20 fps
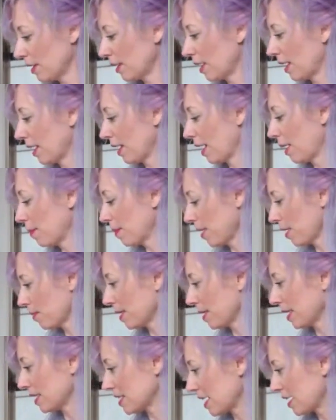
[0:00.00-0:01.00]
And I better
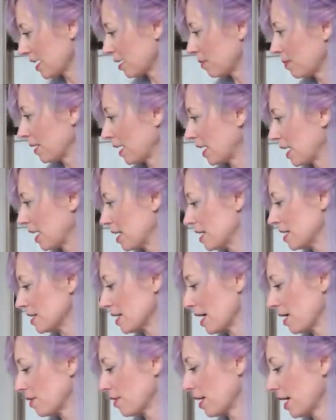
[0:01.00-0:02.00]
be excited because
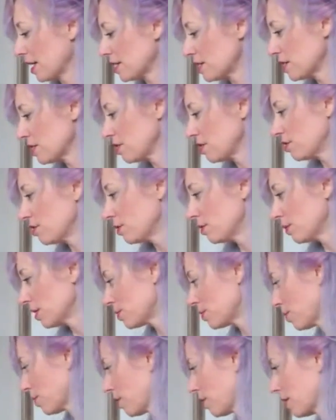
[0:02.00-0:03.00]
I don't get to do too
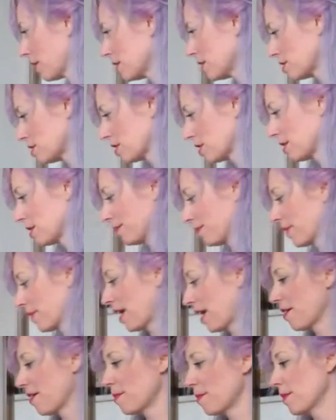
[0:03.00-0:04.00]
much more of this.
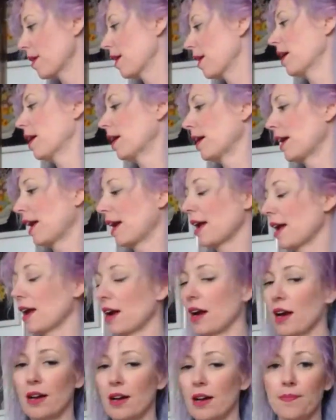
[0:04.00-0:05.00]
I'm on
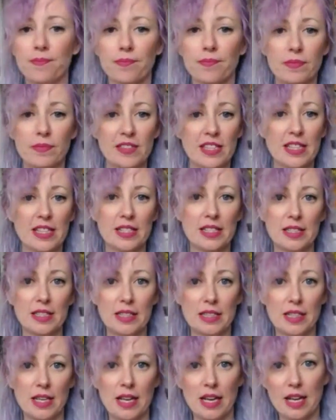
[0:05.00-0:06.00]
a
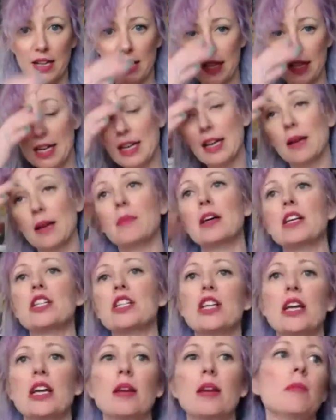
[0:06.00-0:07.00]
cleaning
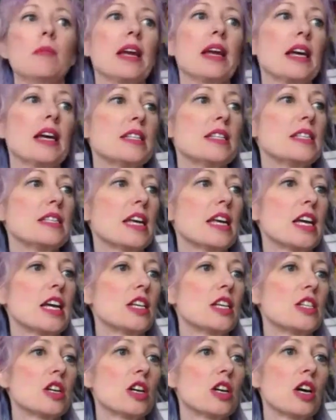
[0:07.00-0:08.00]
mission because
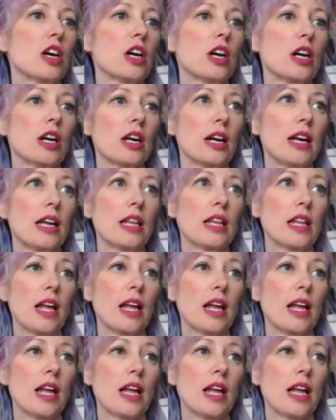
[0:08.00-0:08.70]
things are in